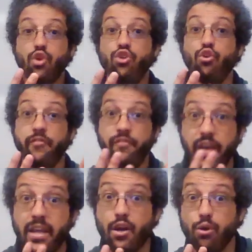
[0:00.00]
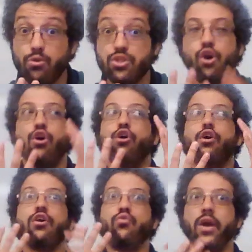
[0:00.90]
Your videos
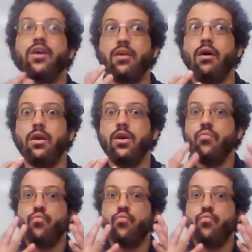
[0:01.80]
are graded on,